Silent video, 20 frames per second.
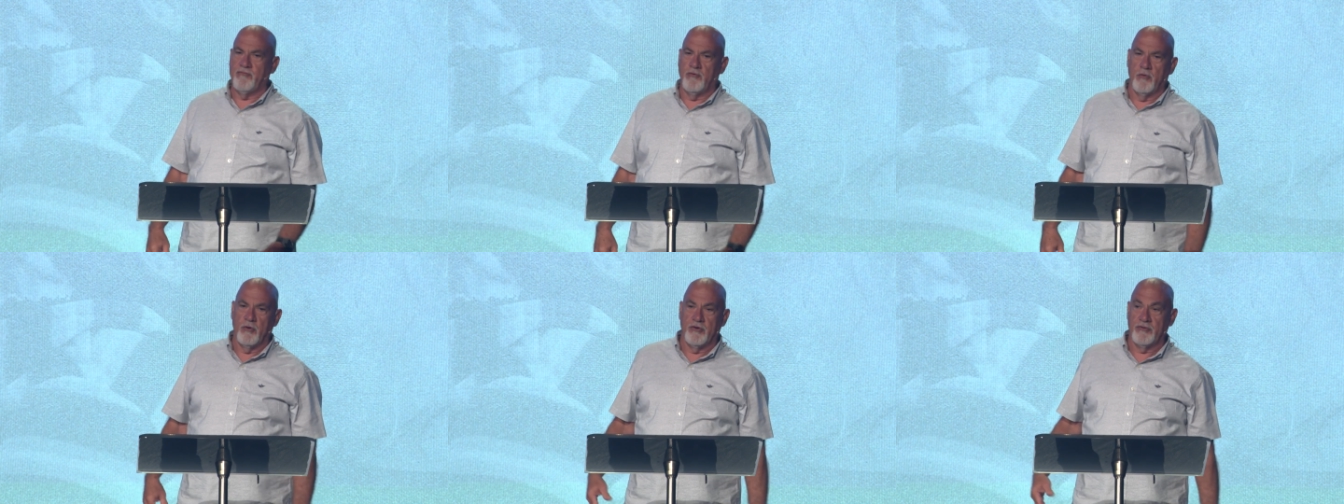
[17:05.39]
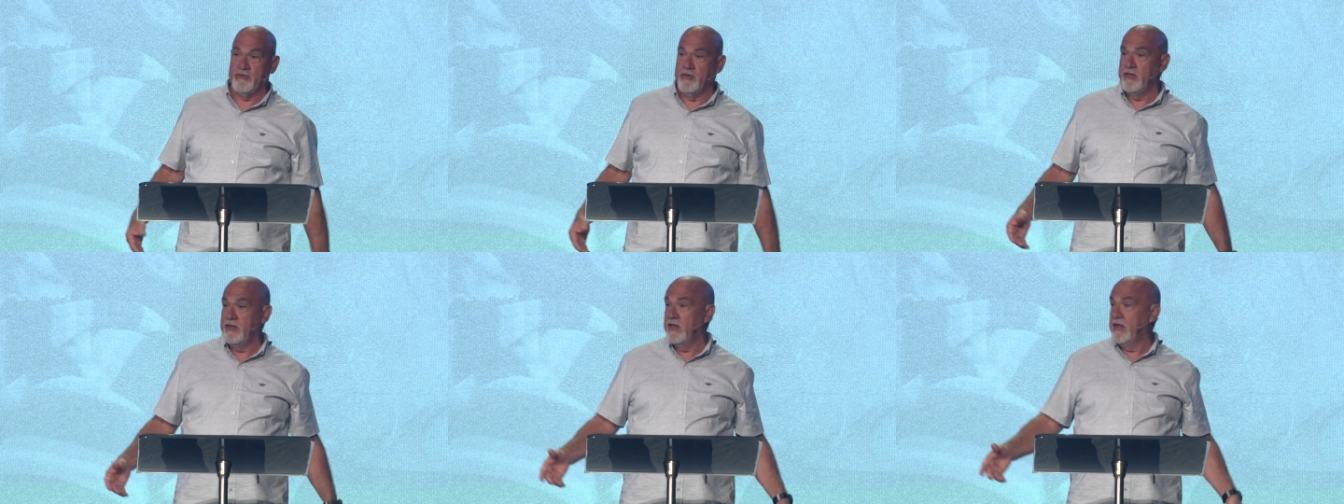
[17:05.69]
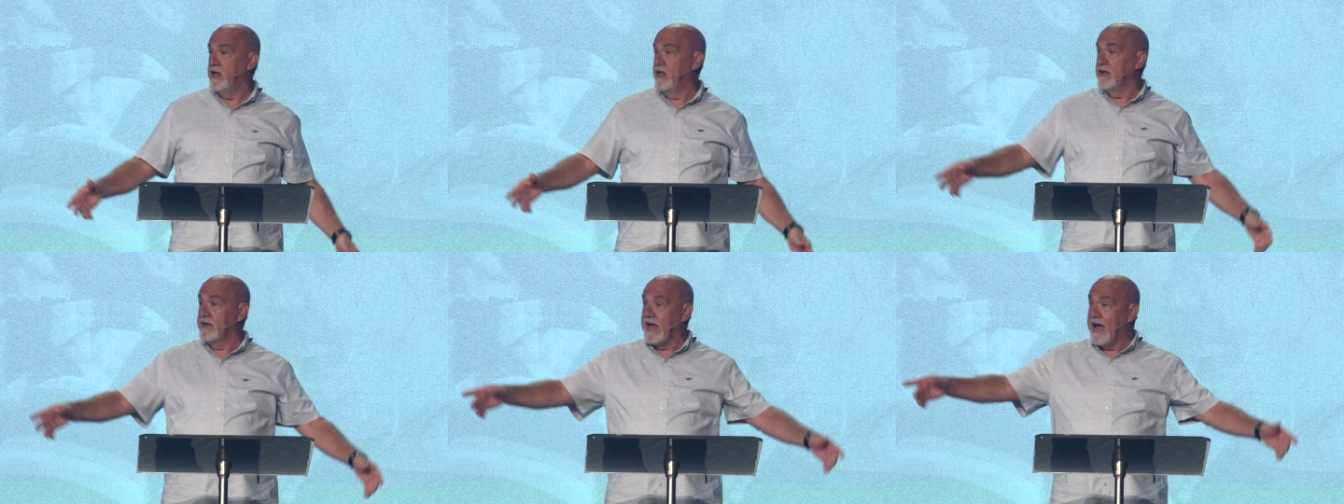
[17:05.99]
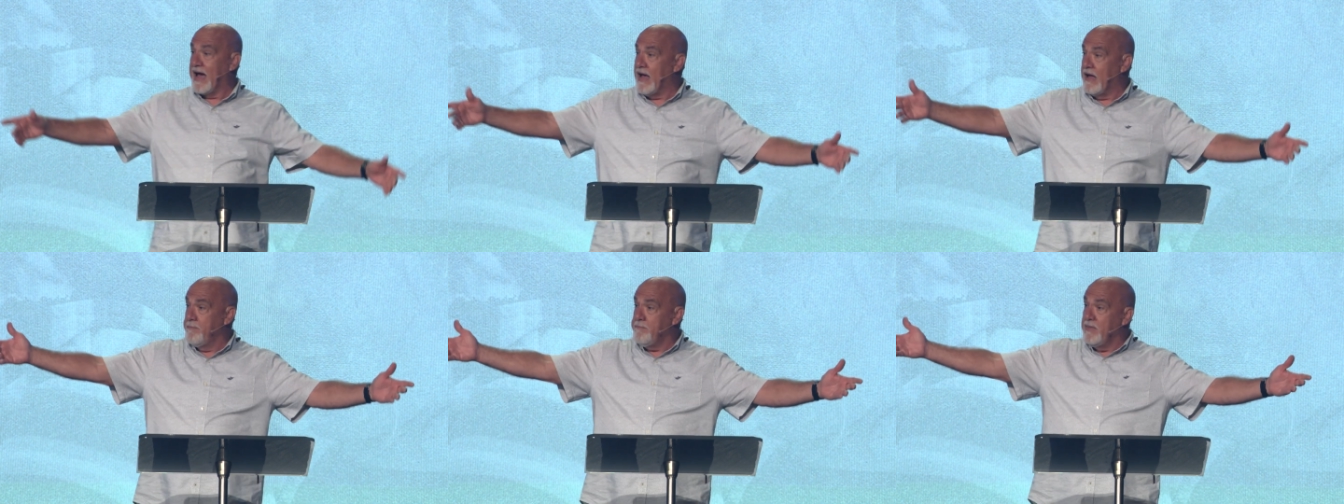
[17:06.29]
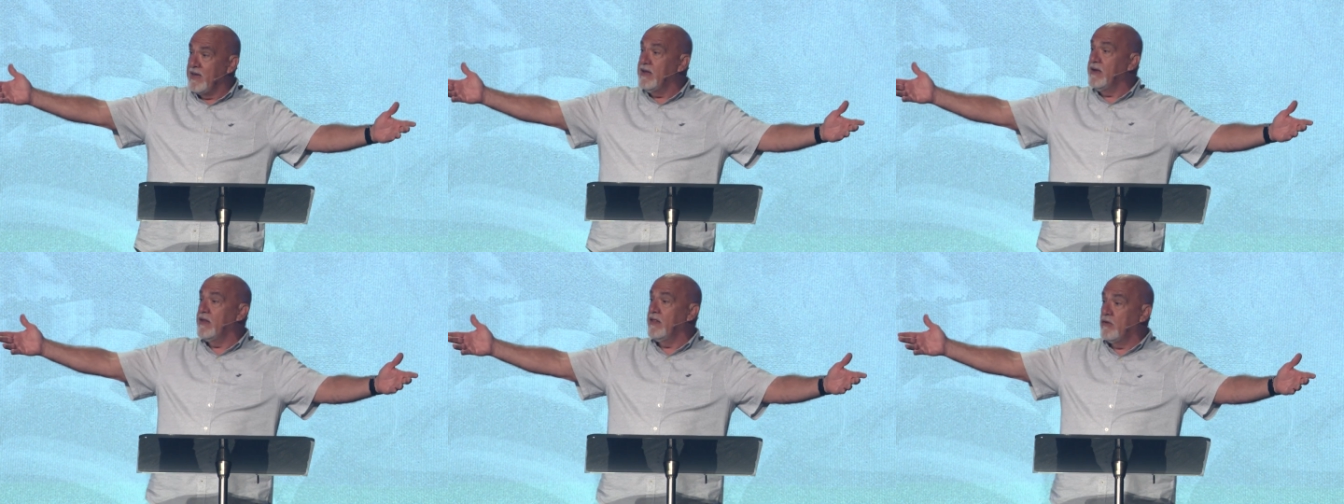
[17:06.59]
for us. And the guy,
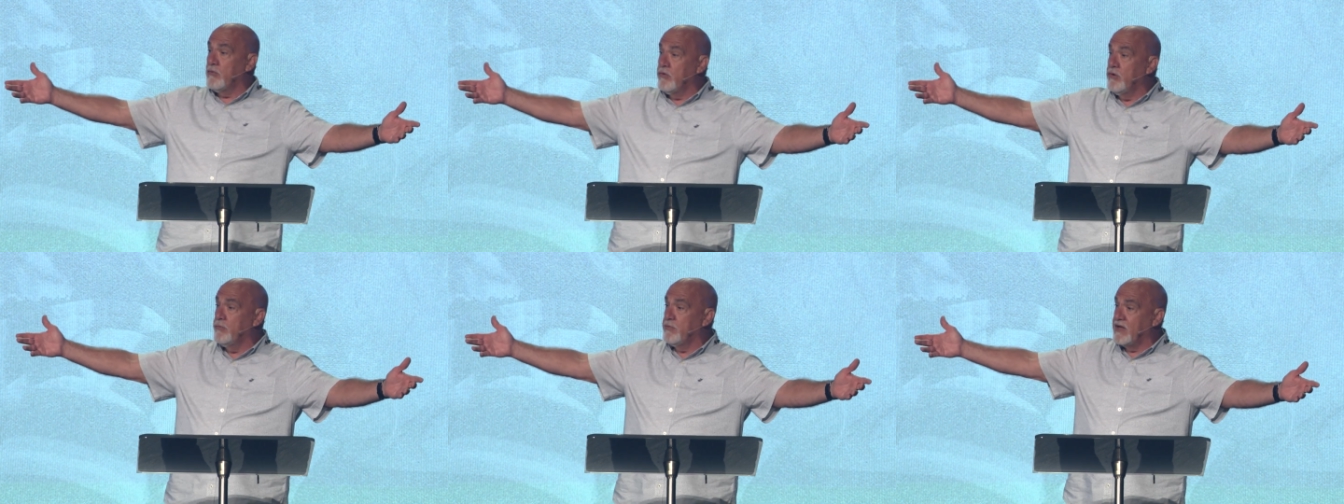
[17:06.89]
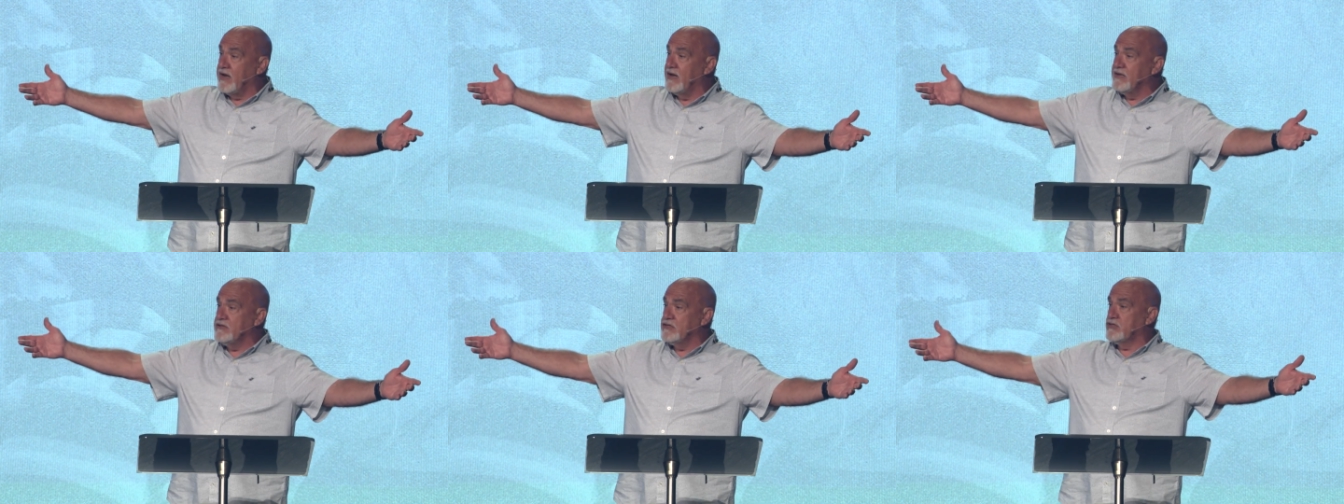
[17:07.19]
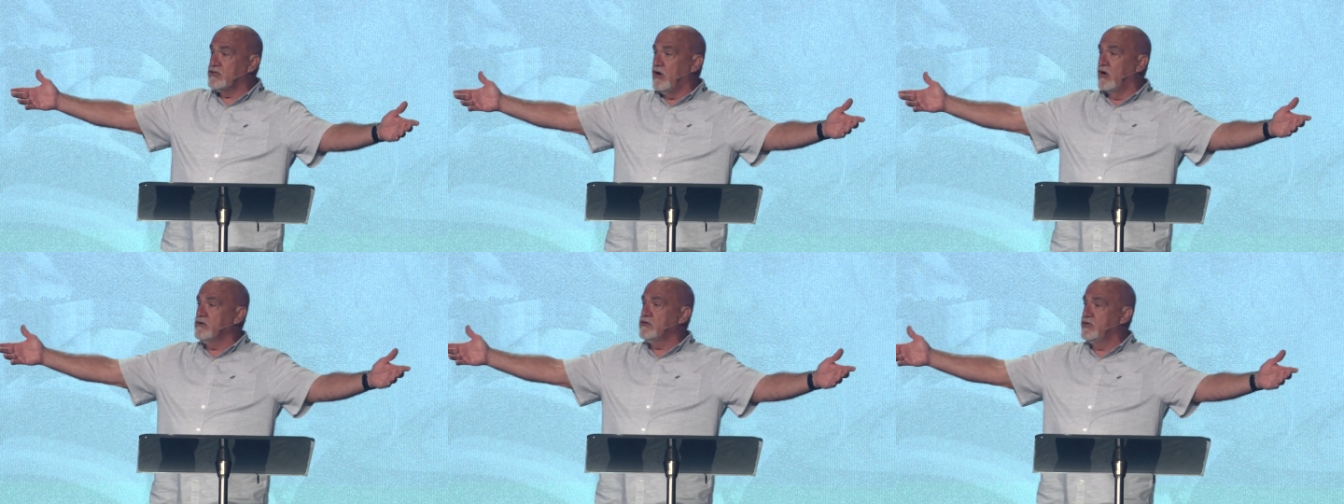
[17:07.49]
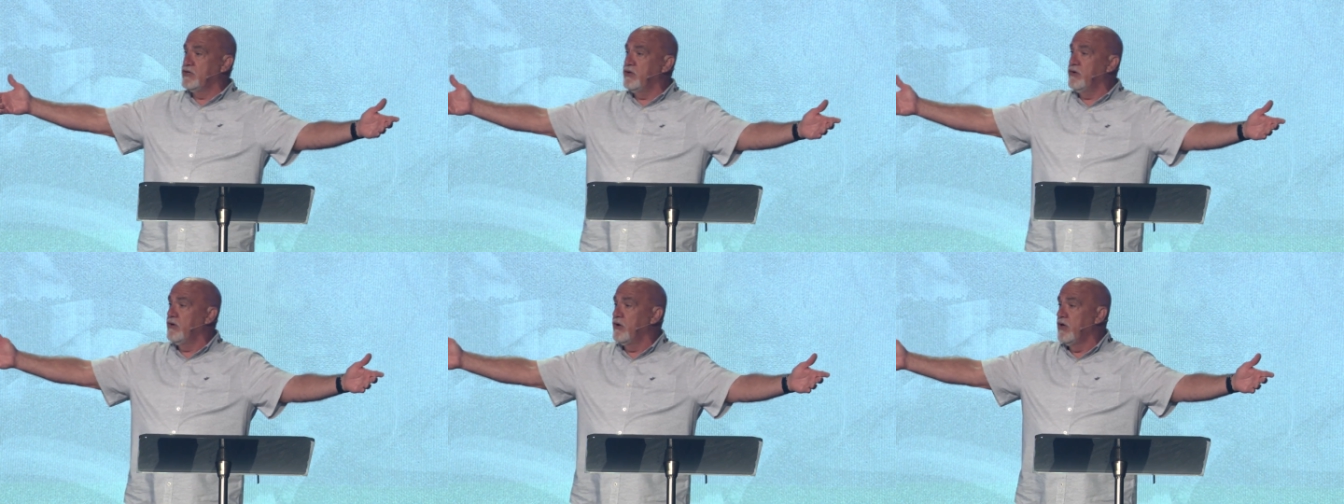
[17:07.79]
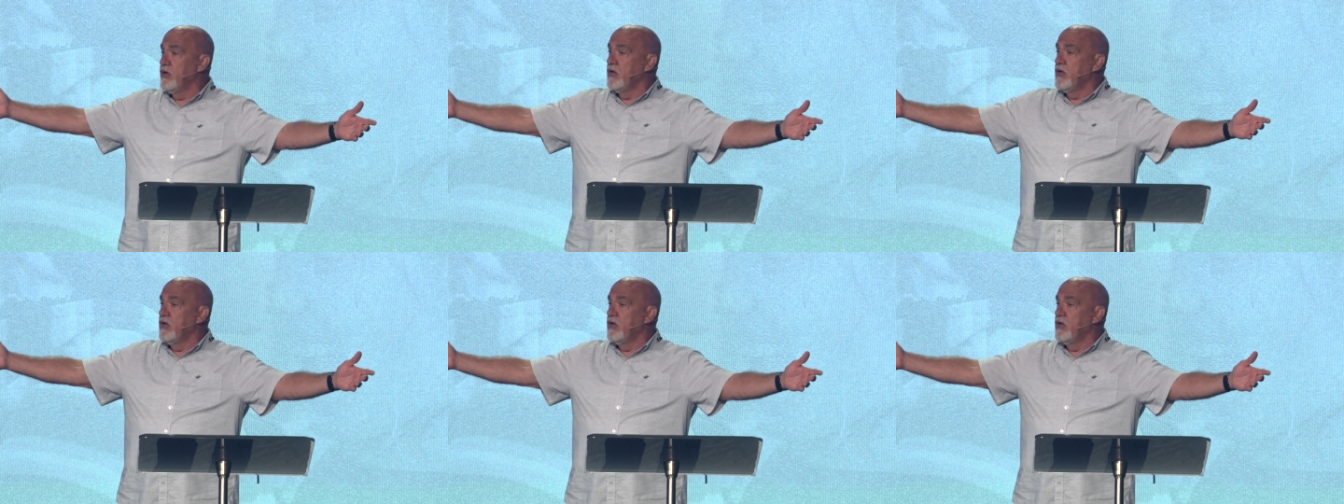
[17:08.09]
men in the room, can I just talk to you?